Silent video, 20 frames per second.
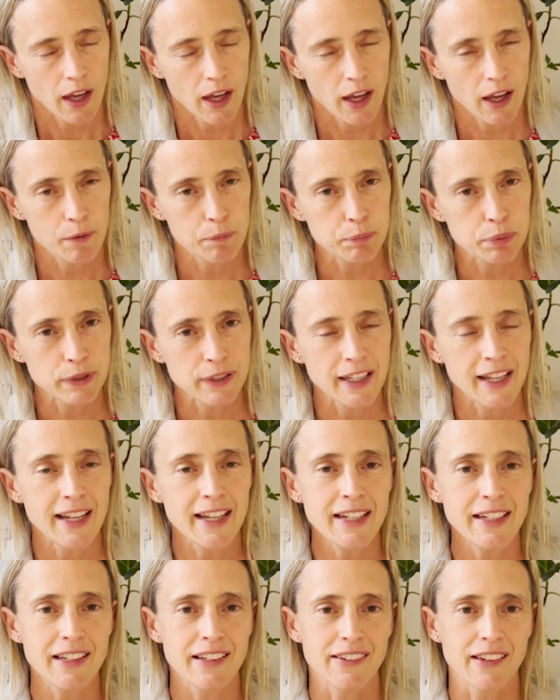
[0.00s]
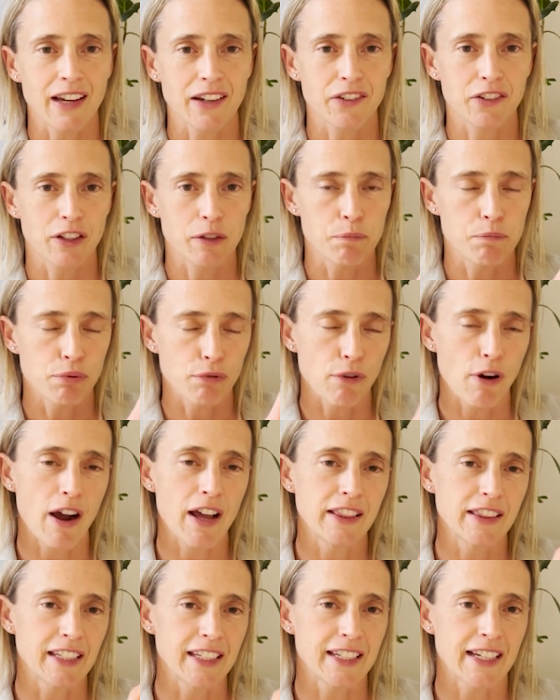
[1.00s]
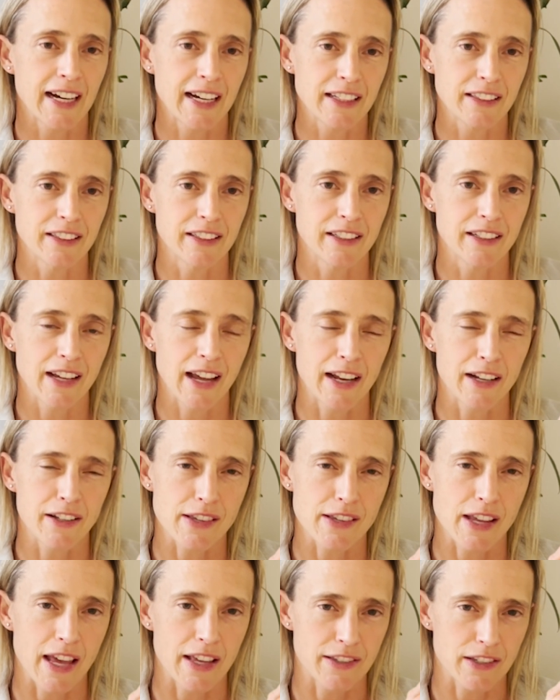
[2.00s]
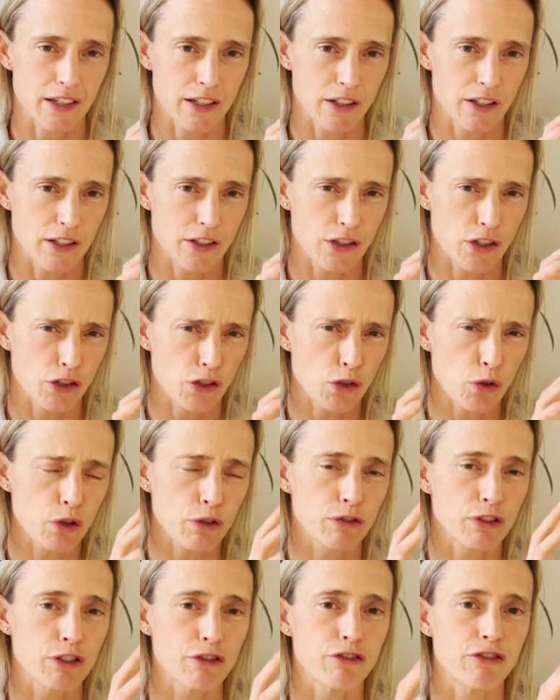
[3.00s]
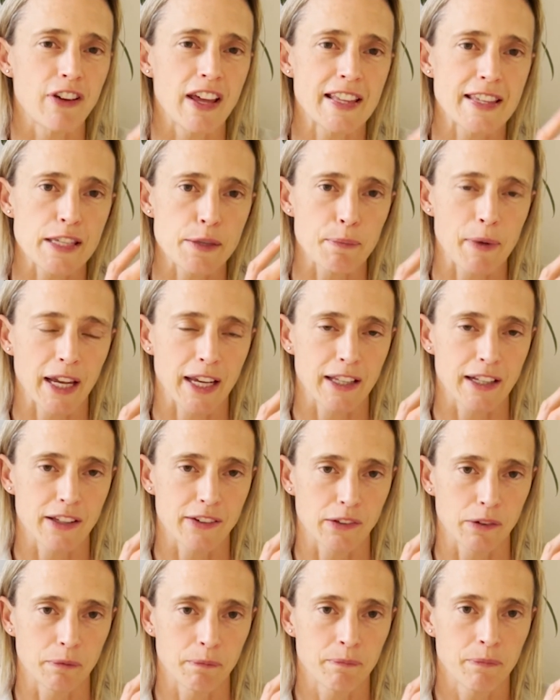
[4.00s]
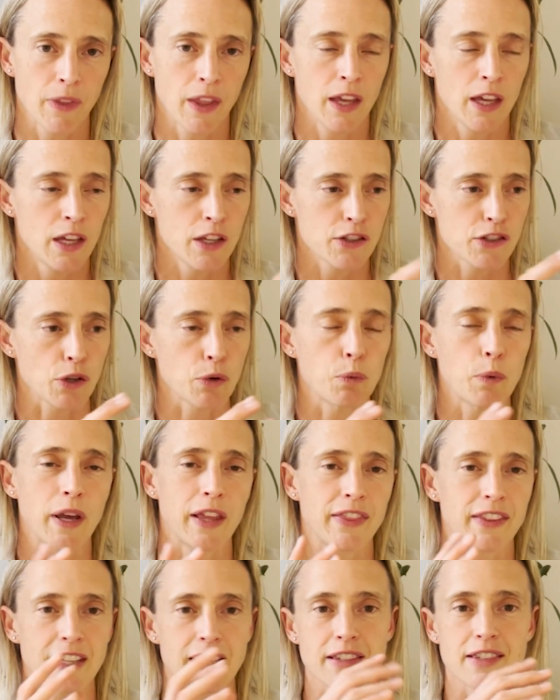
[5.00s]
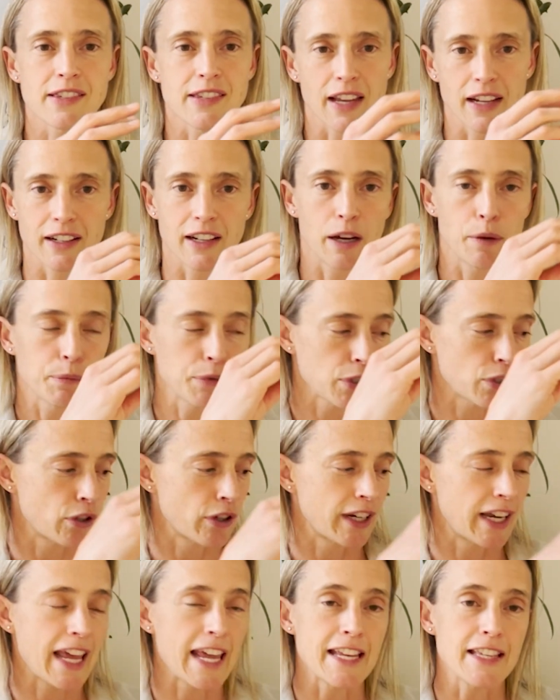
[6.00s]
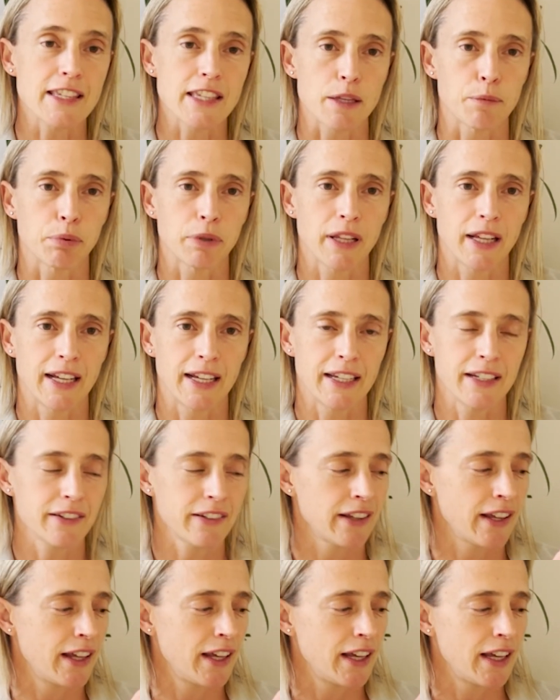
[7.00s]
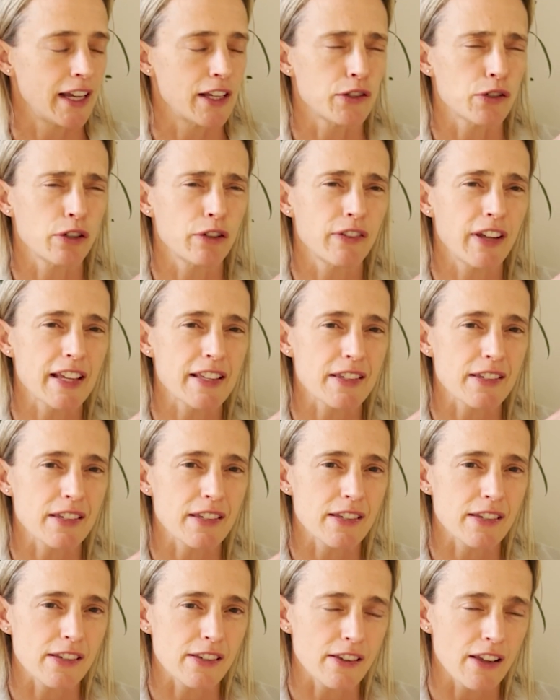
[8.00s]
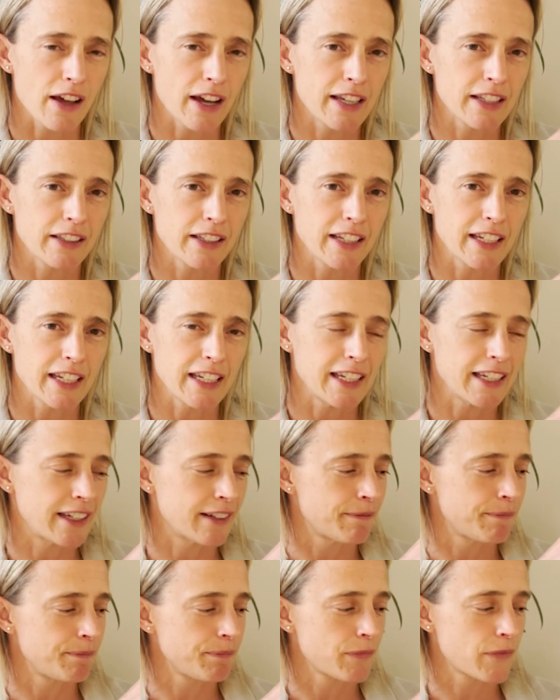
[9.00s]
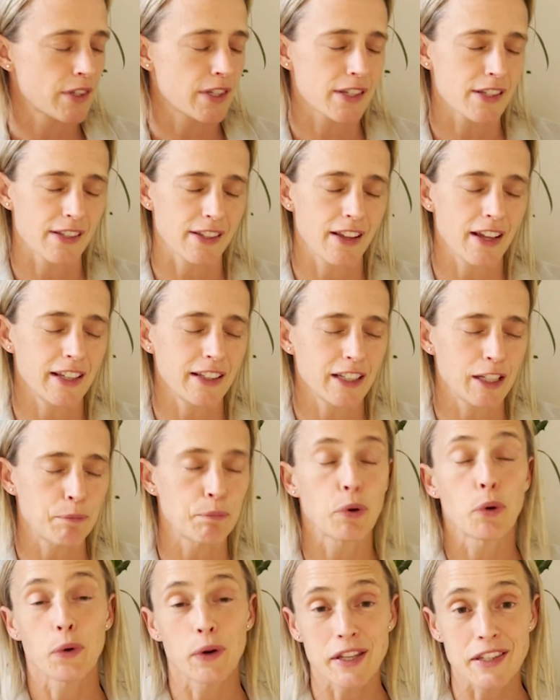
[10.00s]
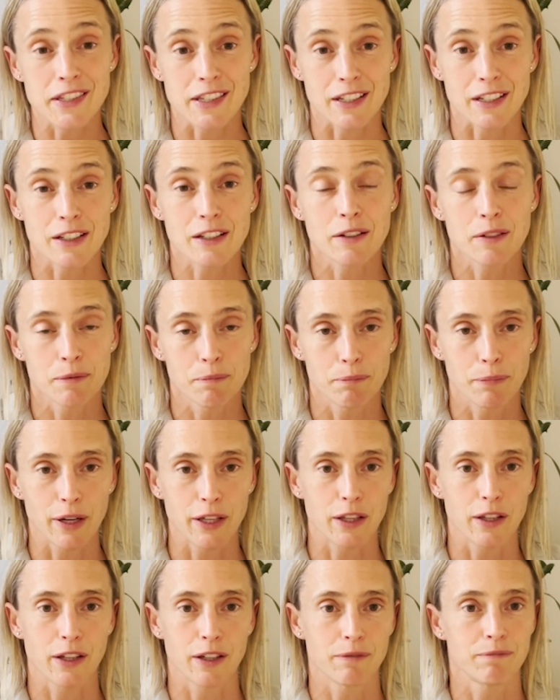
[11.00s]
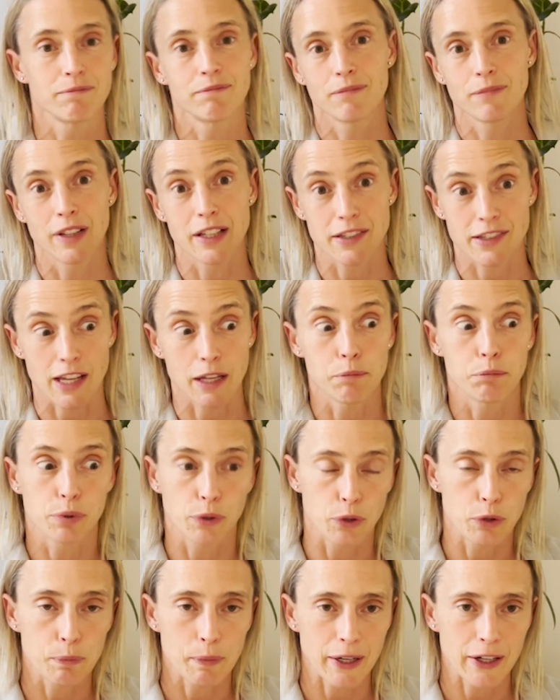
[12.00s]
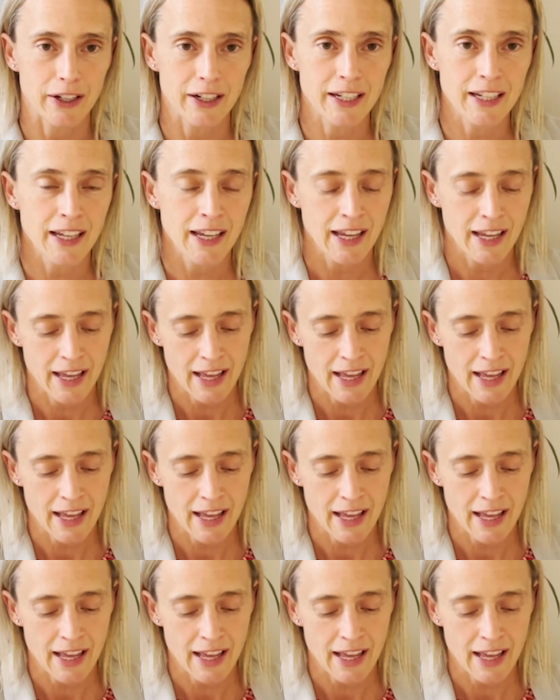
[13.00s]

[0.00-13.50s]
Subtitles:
a plant is actually brightly coloured as it's a sort of defence mechanism. So when the insect comes along and eats the plant, it sort of gets slightly poisoned by the, let's say, blueberry.